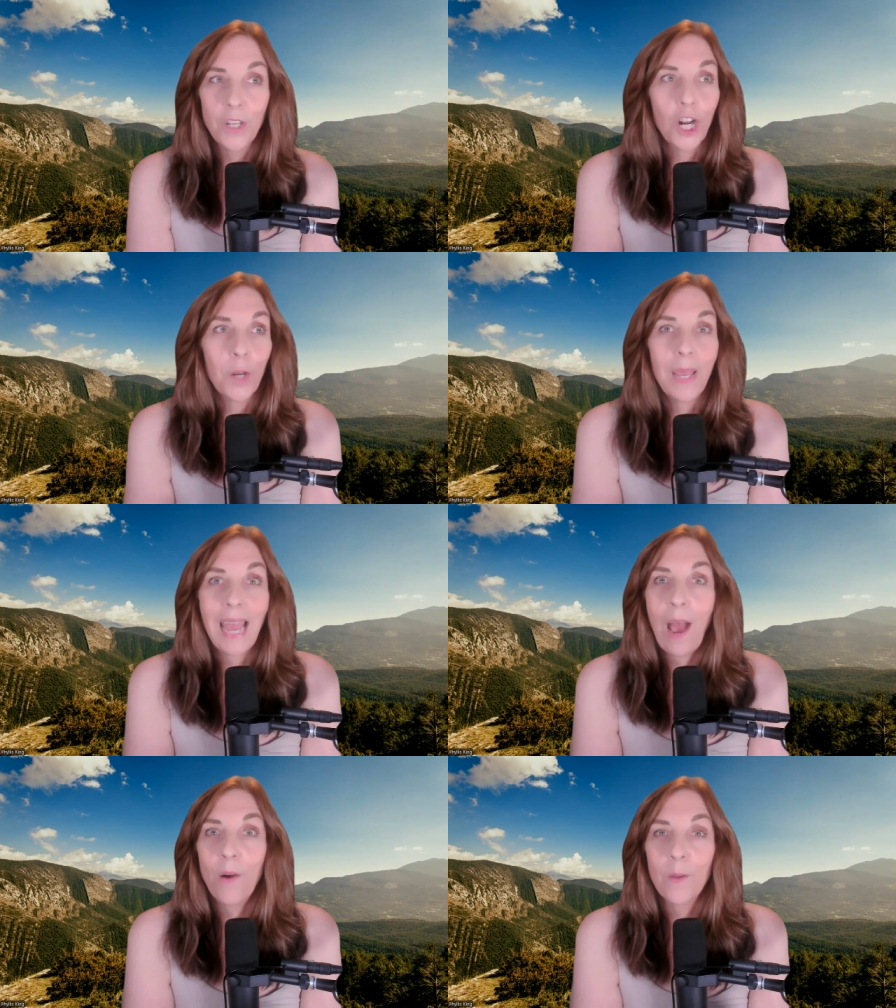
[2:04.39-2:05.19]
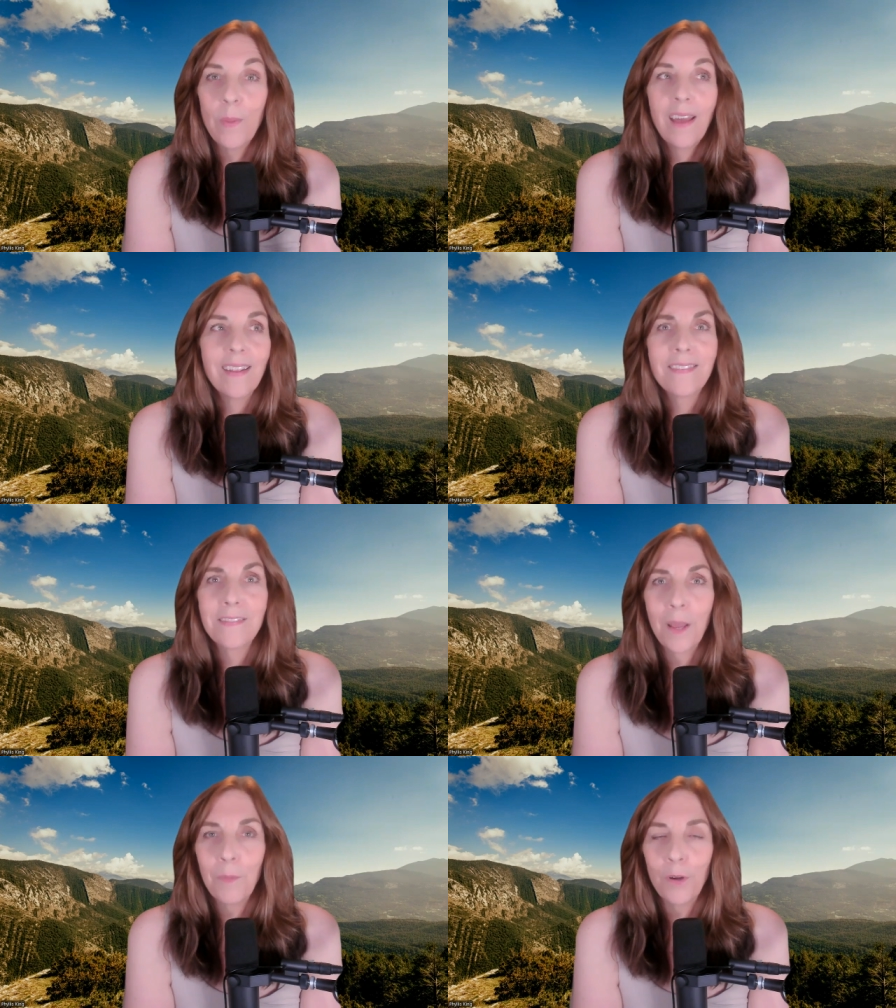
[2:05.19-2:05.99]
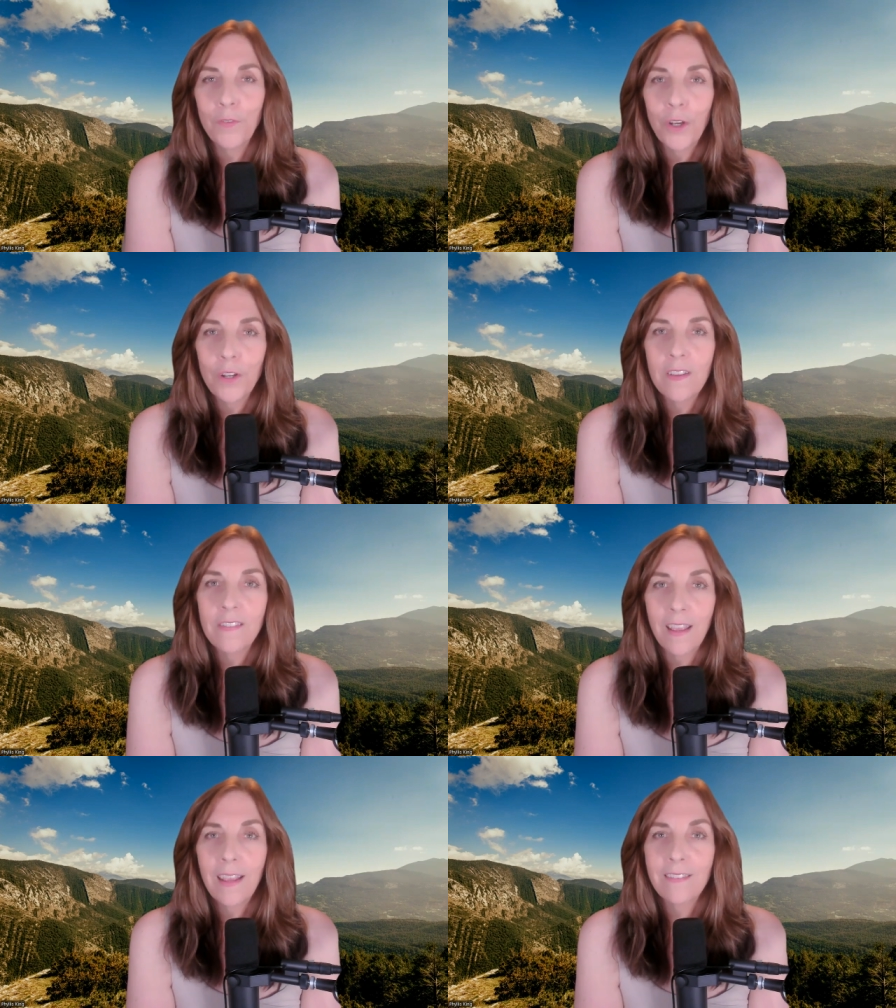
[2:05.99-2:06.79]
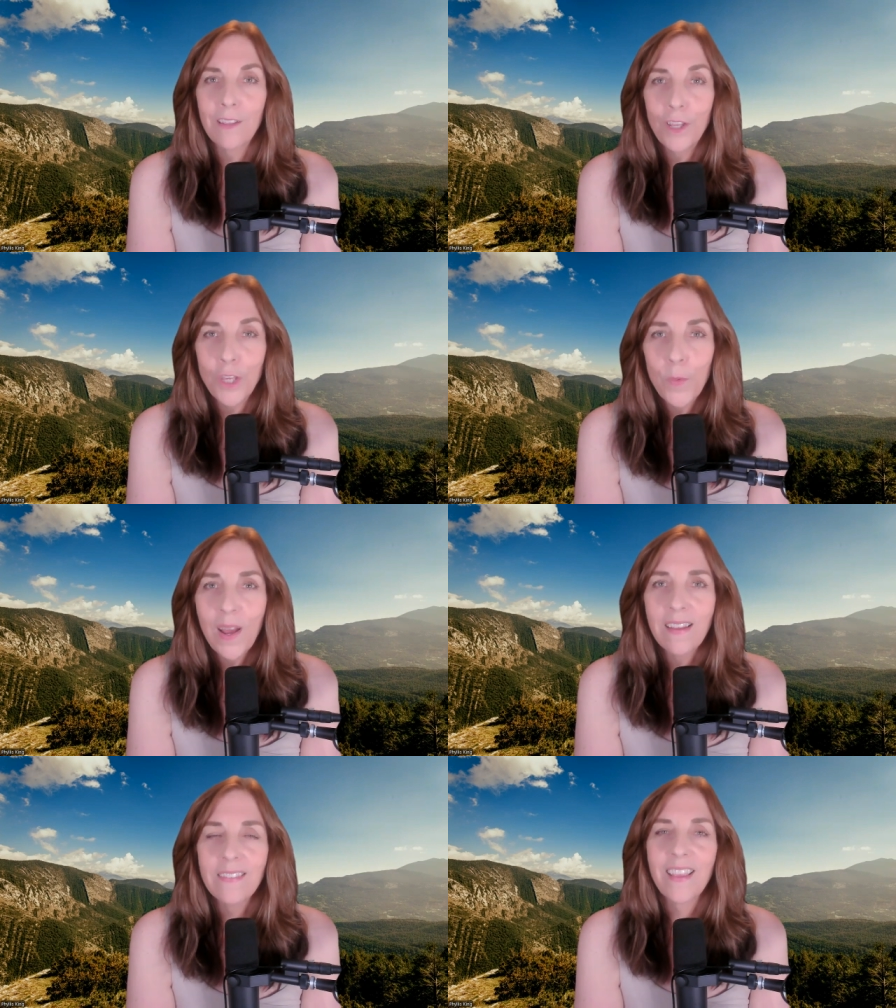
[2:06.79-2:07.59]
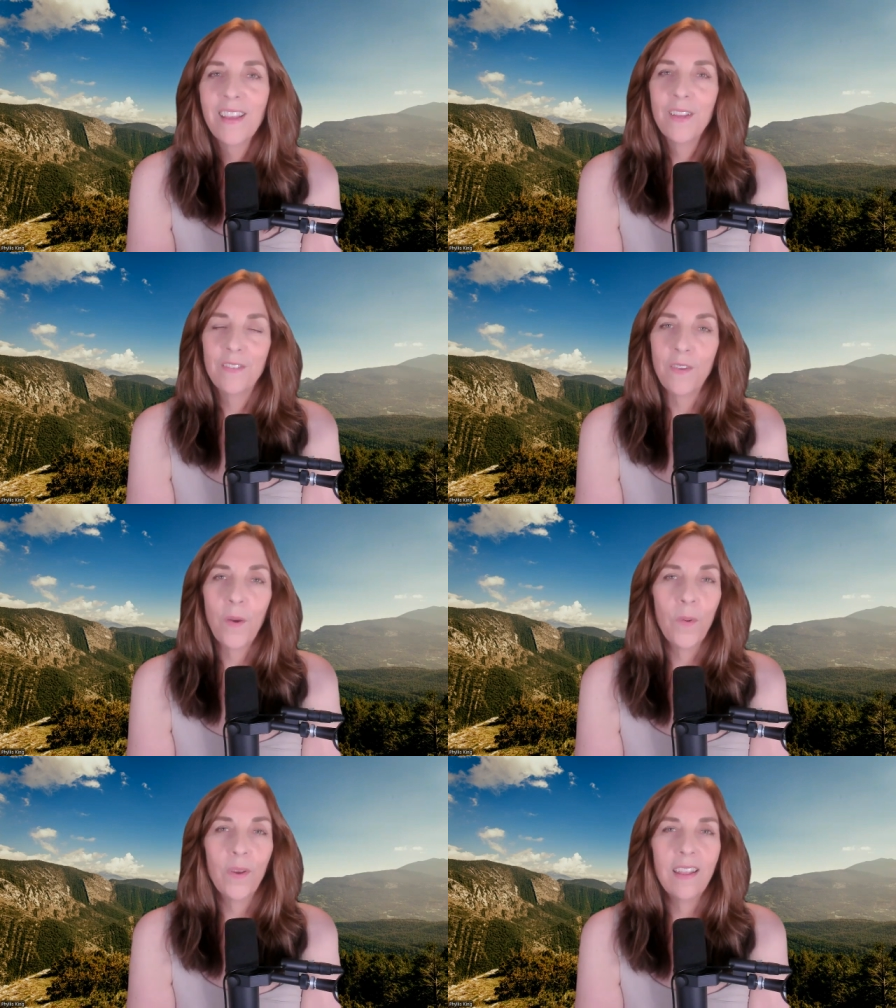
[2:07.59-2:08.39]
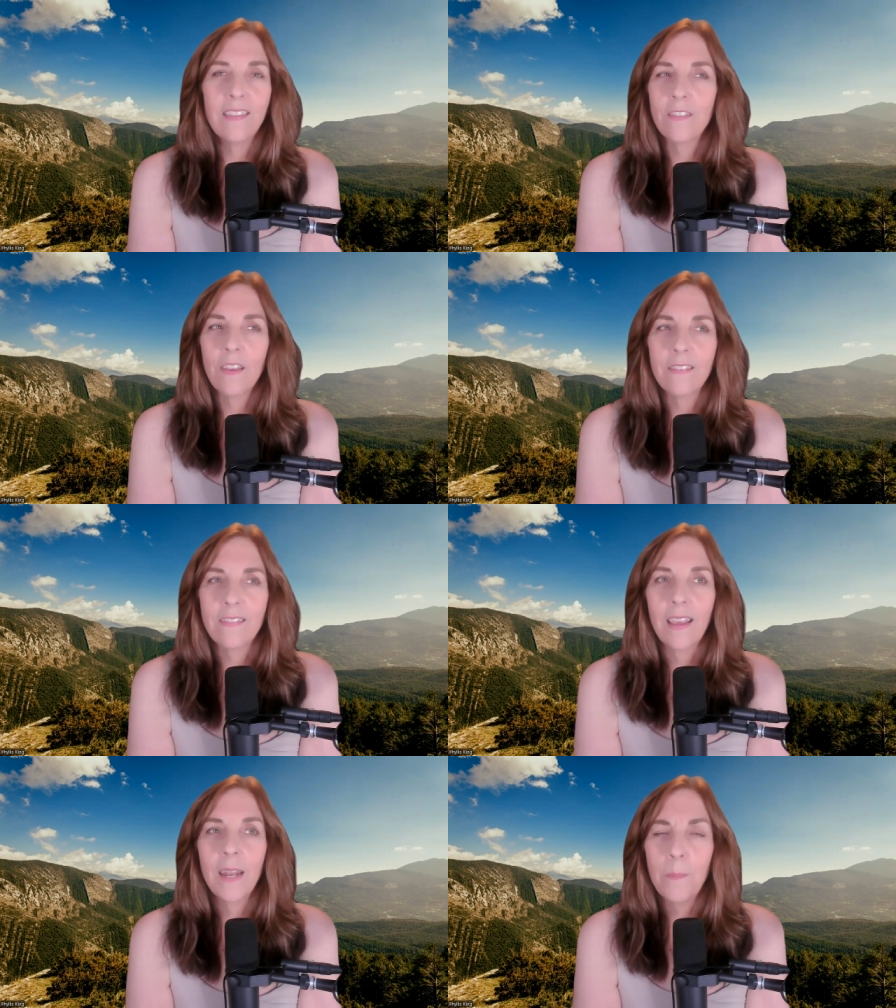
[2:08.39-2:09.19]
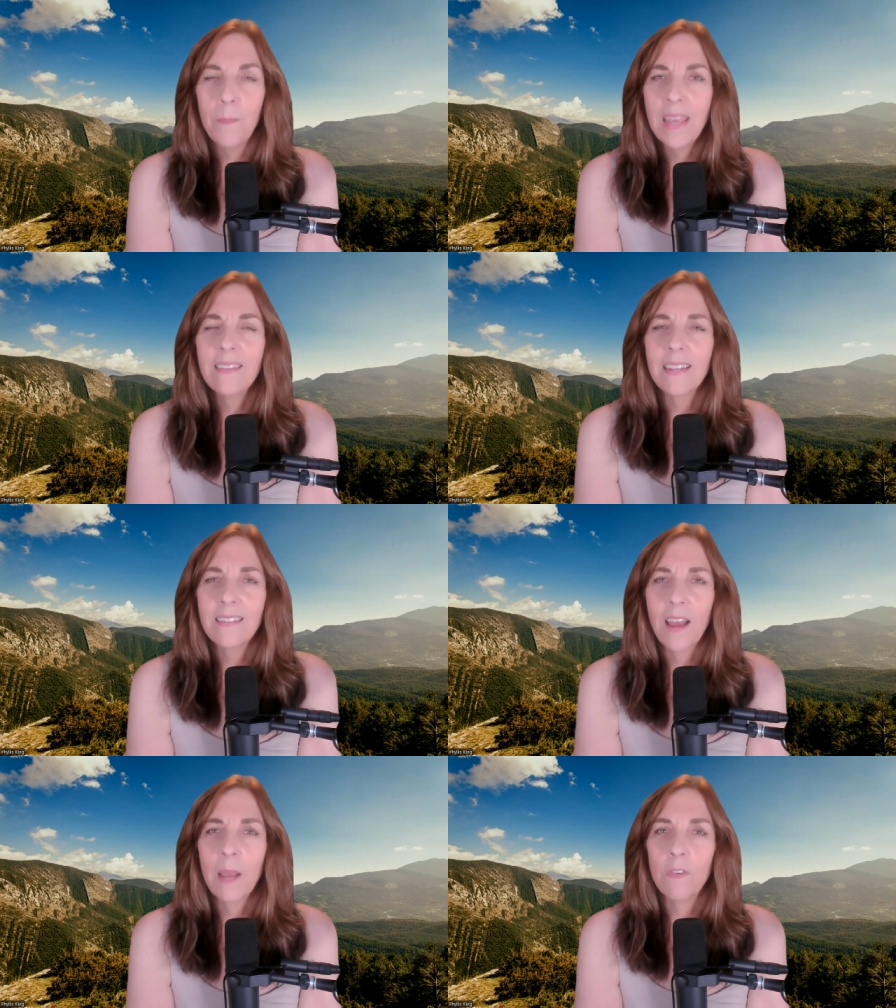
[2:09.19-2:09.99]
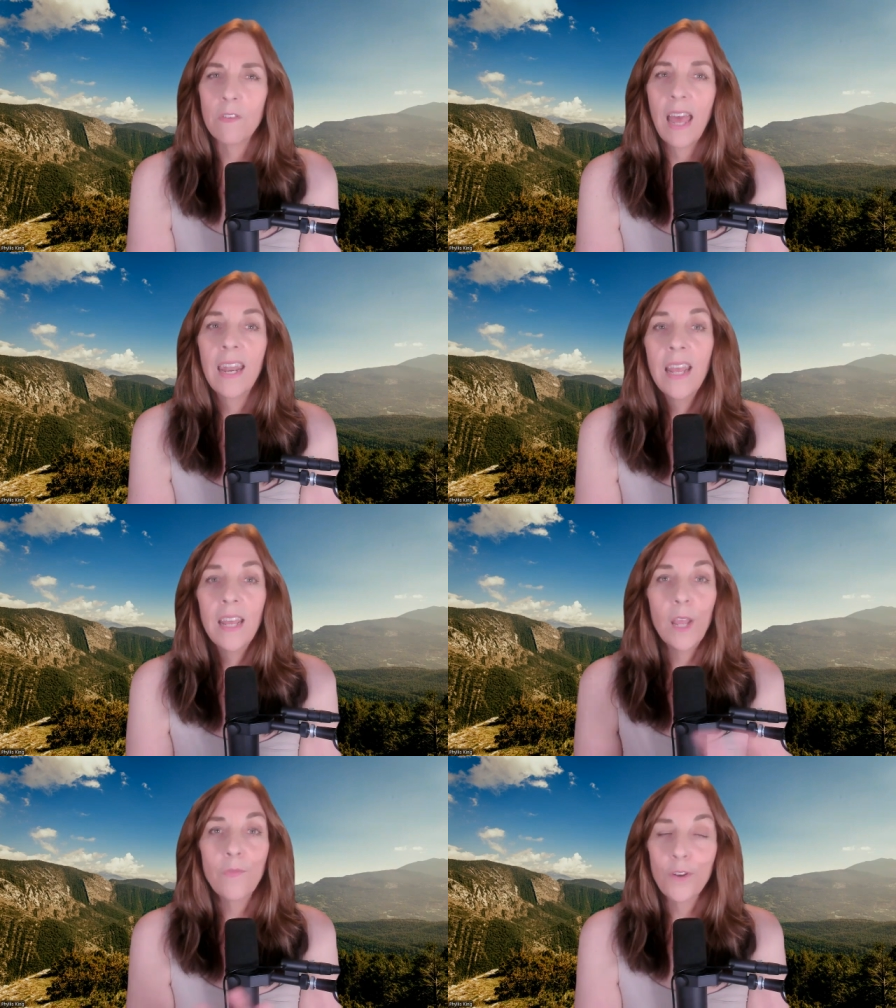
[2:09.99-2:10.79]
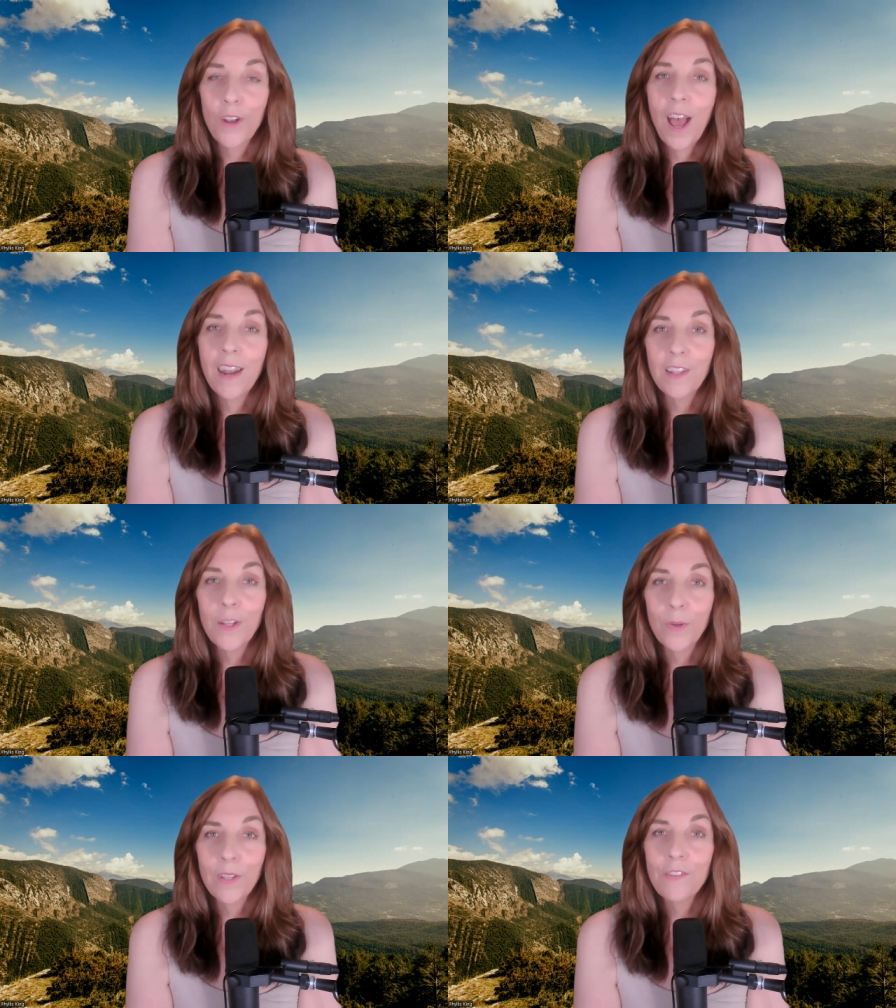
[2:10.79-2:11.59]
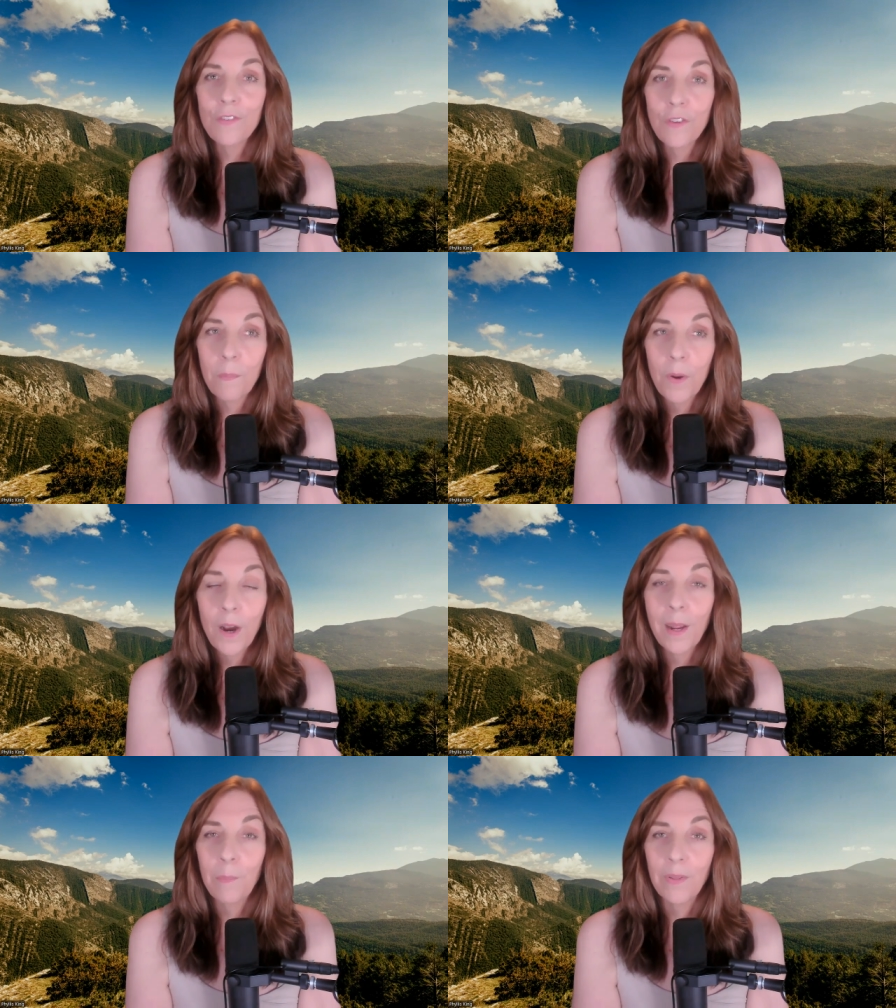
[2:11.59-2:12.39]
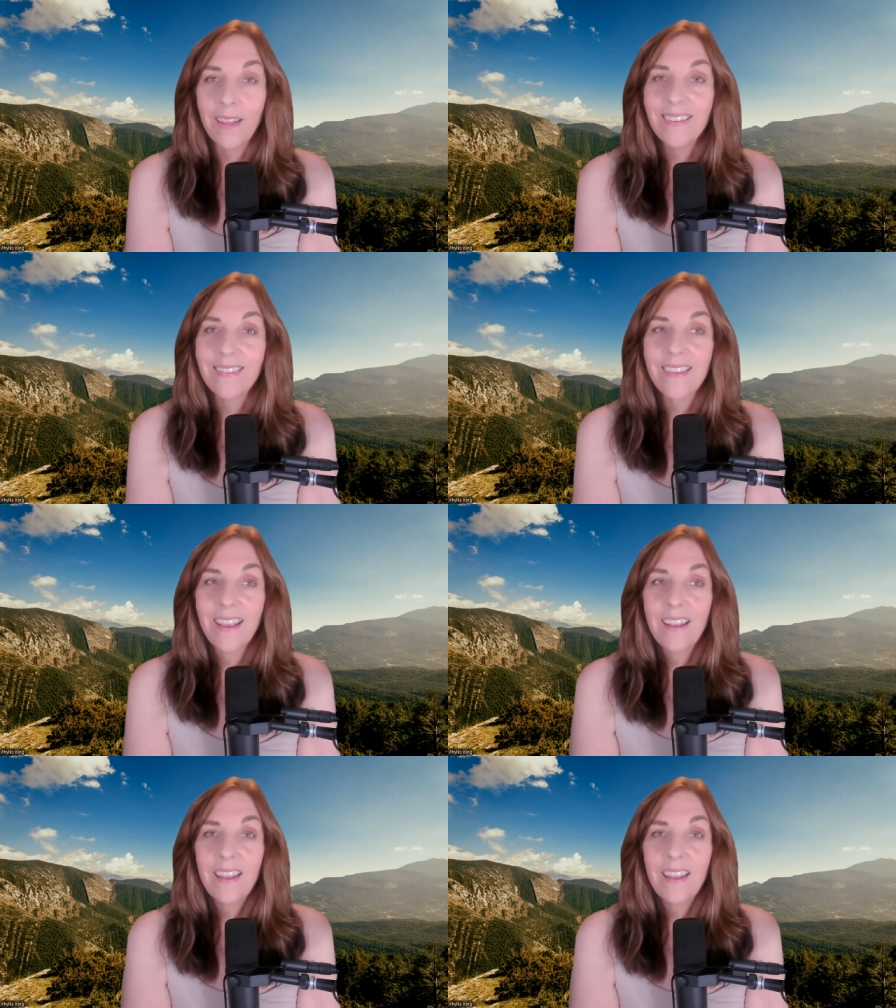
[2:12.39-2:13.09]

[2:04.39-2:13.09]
you're going to be out and about it's summer for goodness sakes in the us so it's just an amazing time for that if you're not in the relationship marketplace